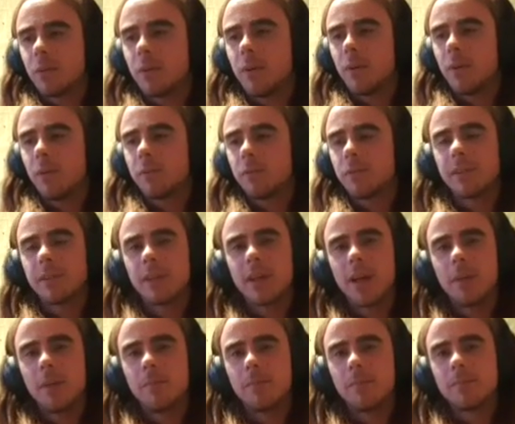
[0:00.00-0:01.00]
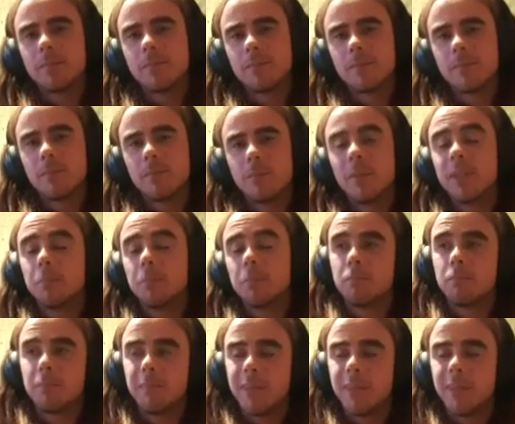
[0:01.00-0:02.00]
often
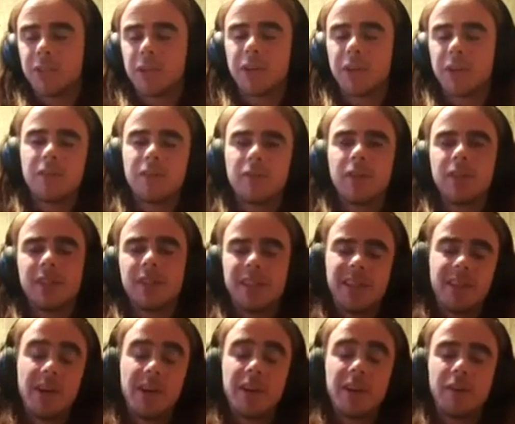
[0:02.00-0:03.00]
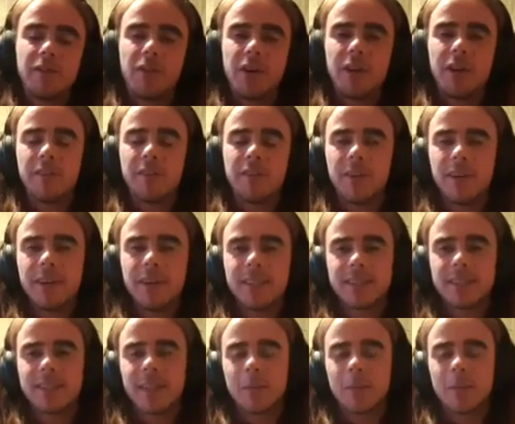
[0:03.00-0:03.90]
misidentified, if you like.